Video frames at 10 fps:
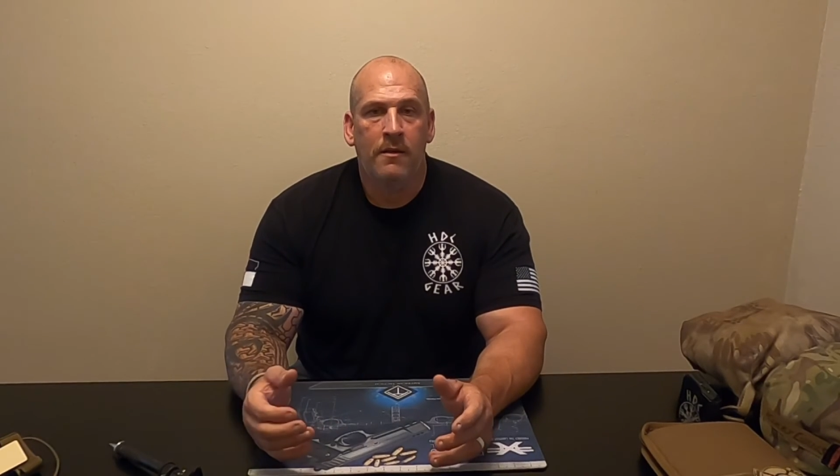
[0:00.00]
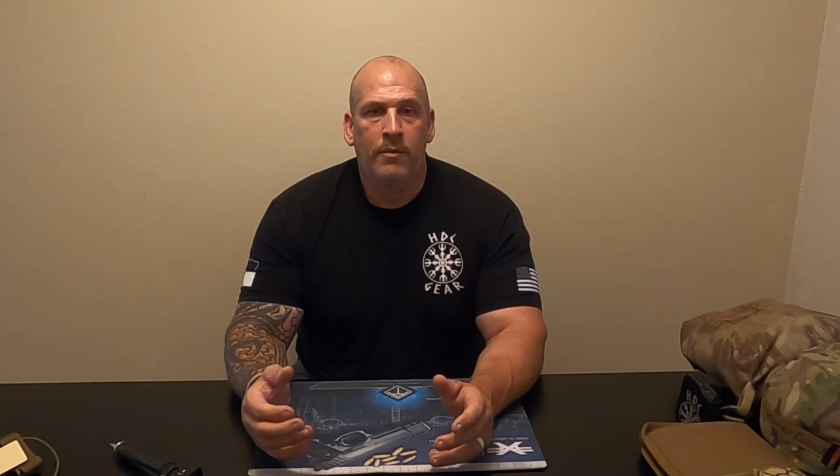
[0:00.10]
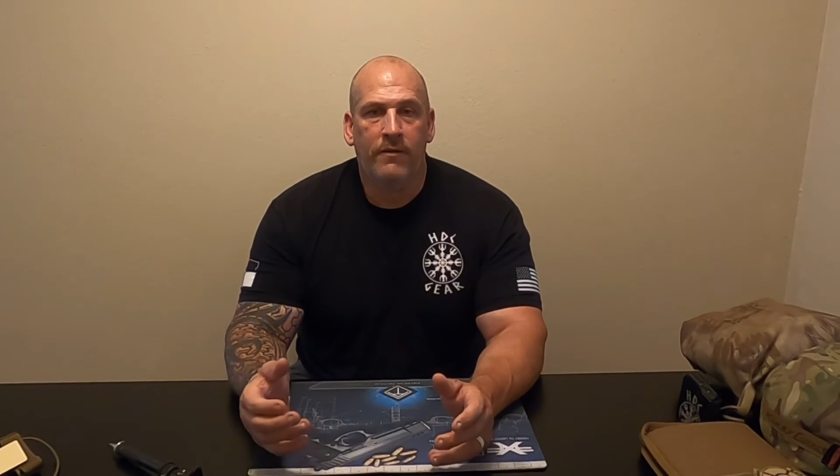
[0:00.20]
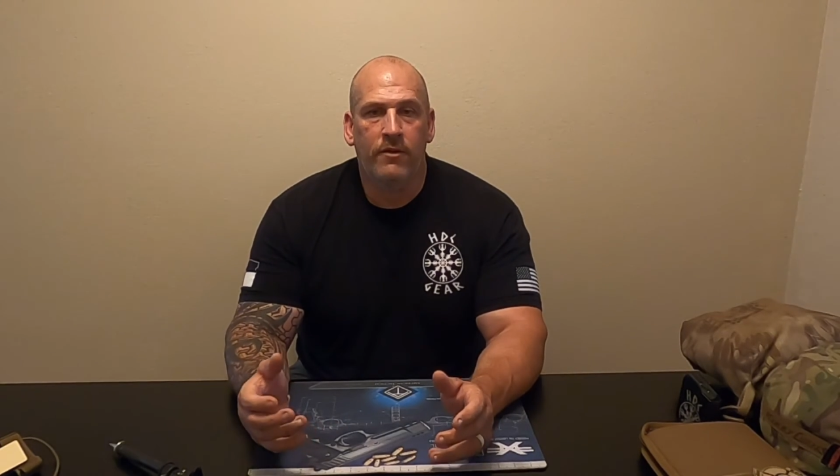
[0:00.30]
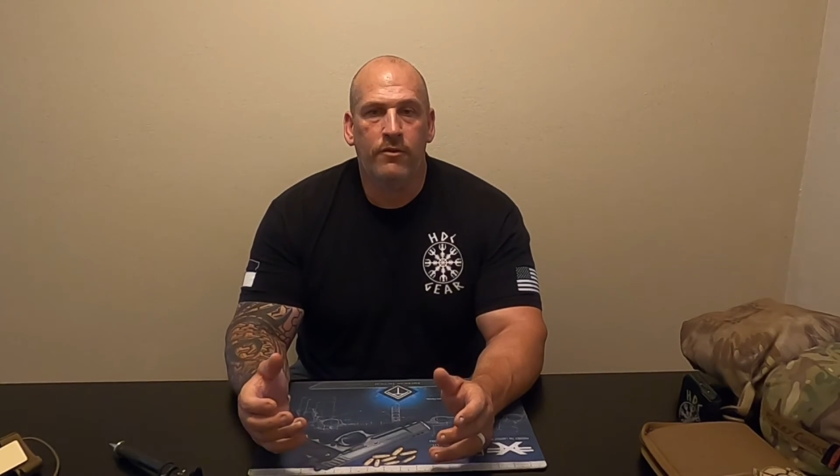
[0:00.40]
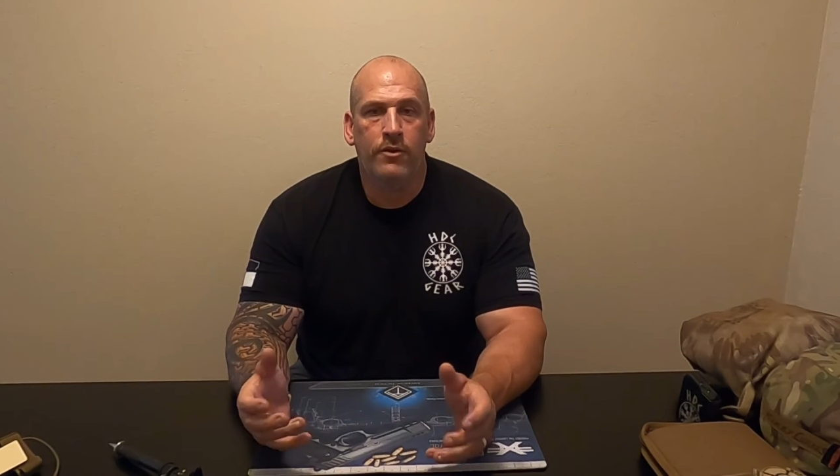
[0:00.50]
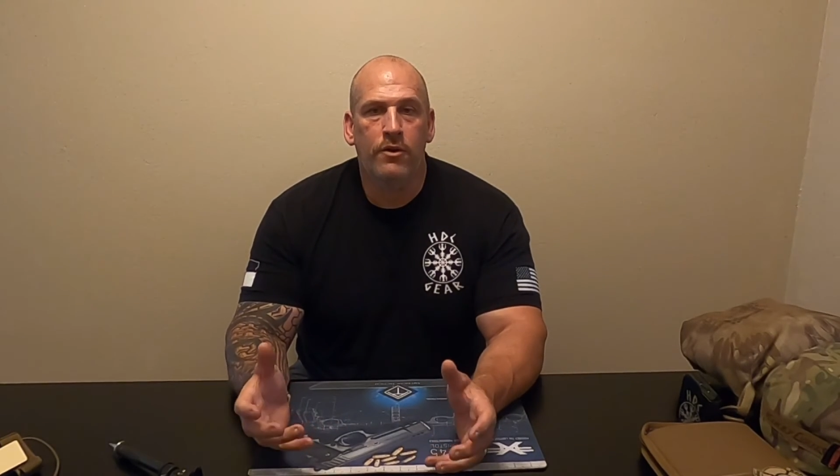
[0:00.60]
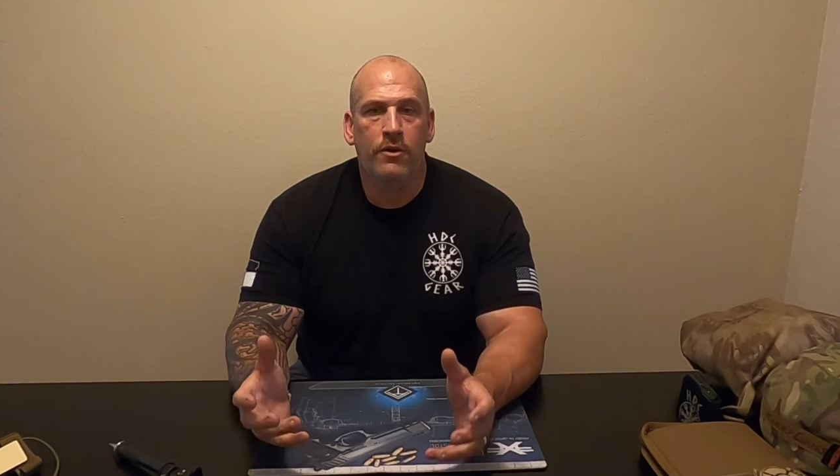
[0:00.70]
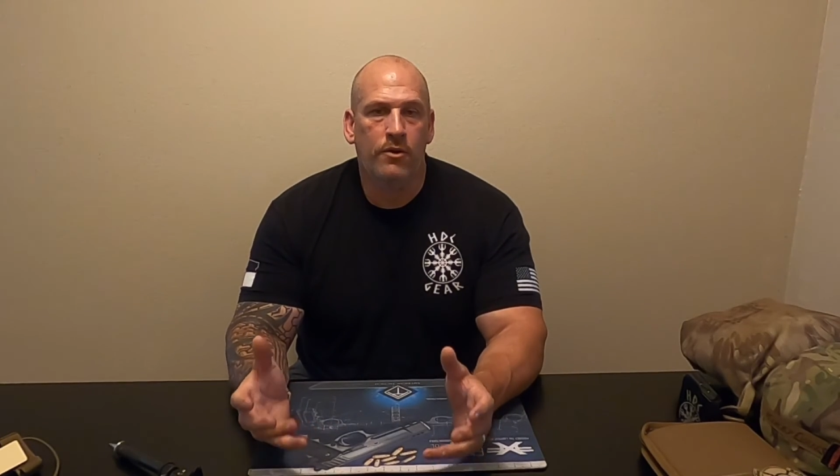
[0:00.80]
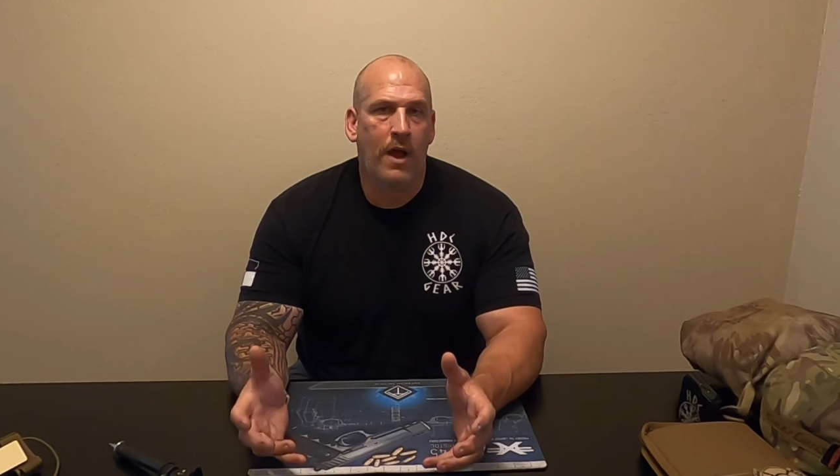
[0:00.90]
but if you do,
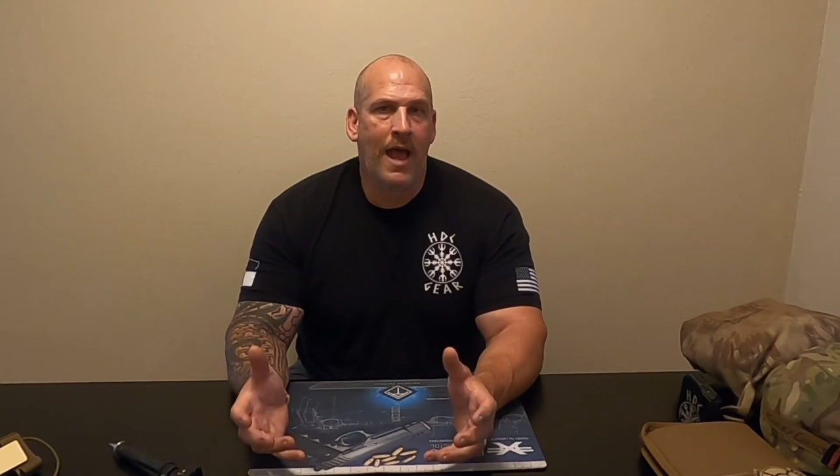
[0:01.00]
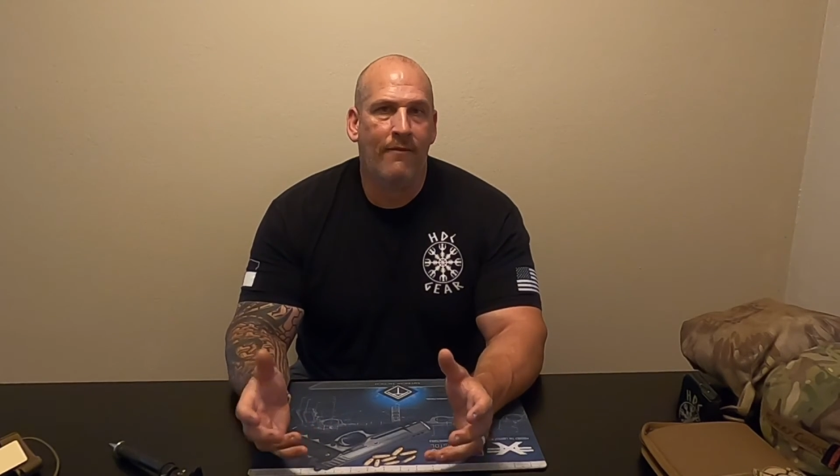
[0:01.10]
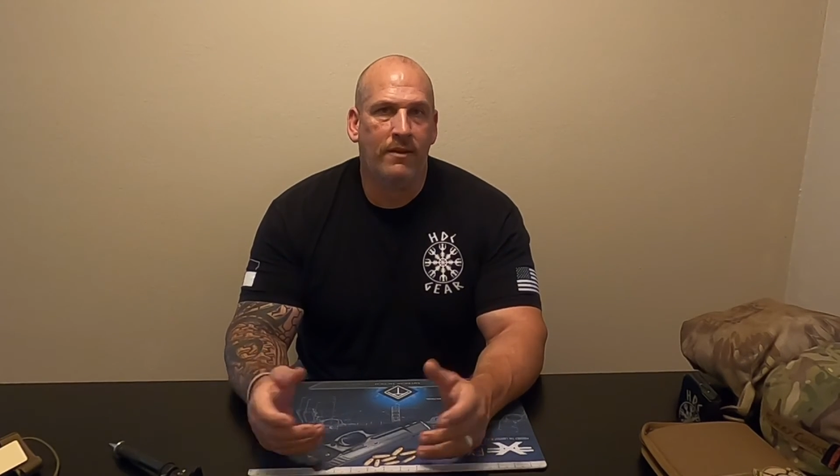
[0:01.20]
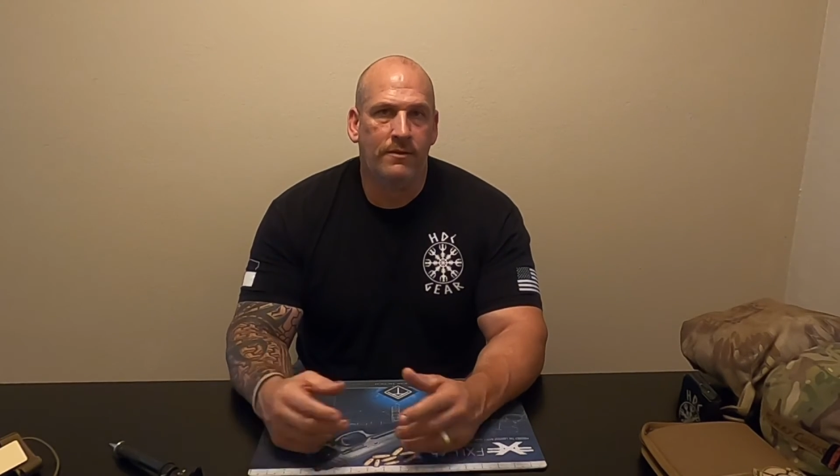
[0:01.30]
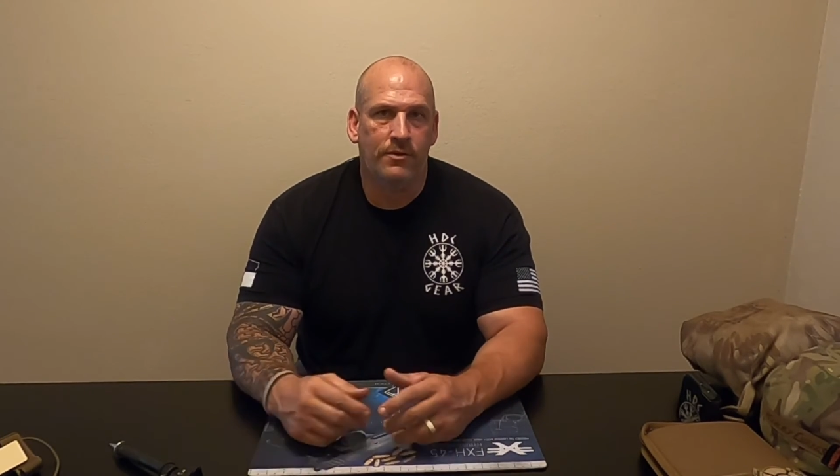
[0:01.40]
you'll have it.